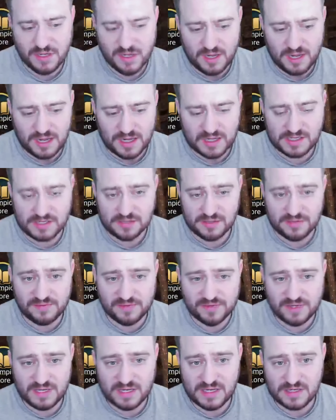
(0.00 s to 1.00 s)
I still
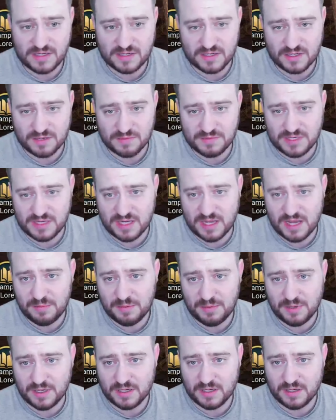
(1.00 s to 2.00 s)
think he's a top tier
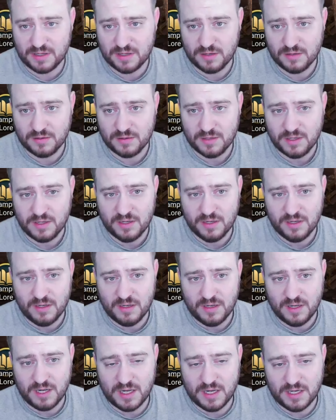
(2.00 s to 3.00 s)
epic, you know,
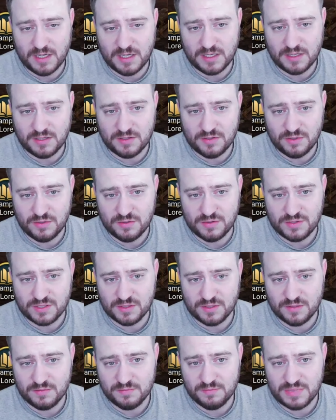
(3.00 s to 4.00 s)
and he can do
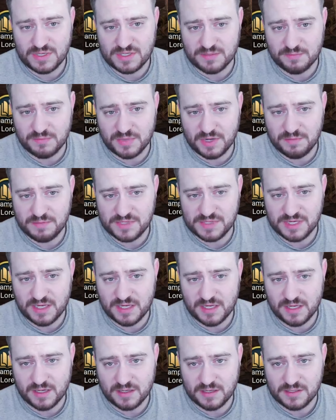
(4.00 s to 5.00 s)
some bits and bobs
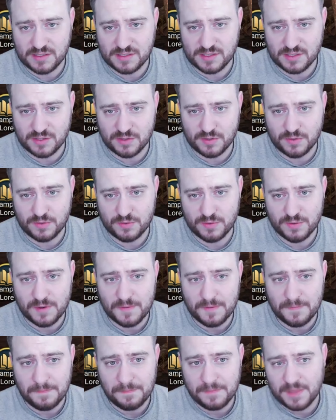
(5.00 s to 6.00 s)
here. So
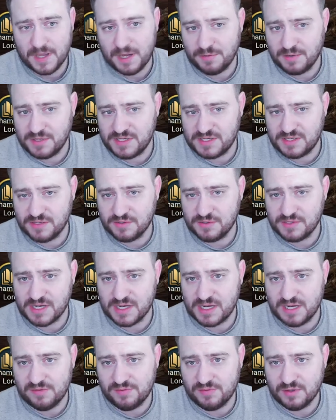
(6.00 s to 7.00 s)
I would still say if you can